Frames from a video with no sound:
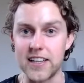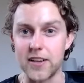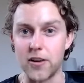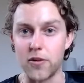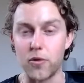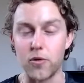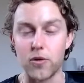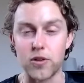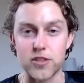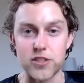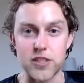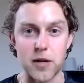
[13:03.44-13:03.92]
in the
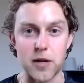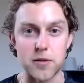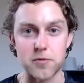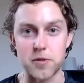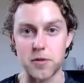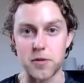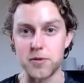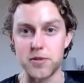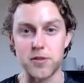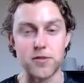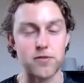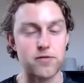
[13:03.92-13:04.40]
local shops
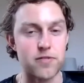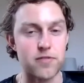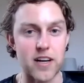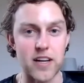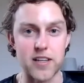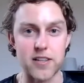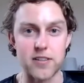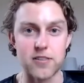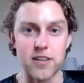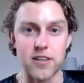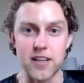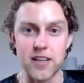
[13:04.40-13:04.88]
that are soup
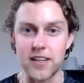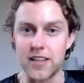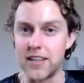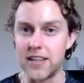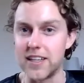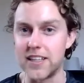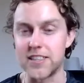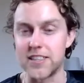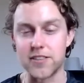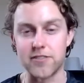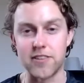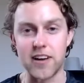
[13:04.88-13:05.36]
value,
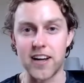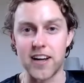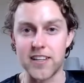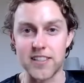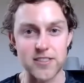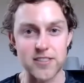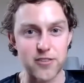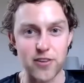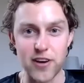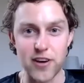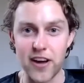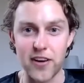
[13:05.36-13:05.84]
Lidl's or
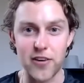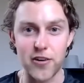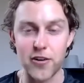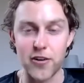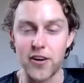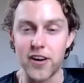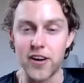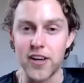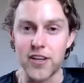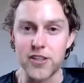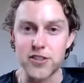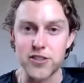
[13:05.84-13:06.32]
Aldi's, there are
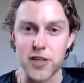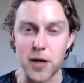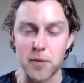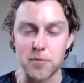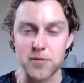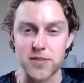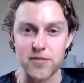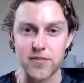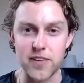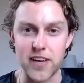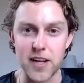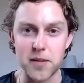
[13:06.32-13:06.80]
other
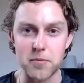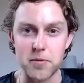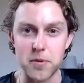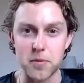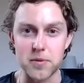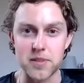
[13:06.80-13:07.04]
shops available.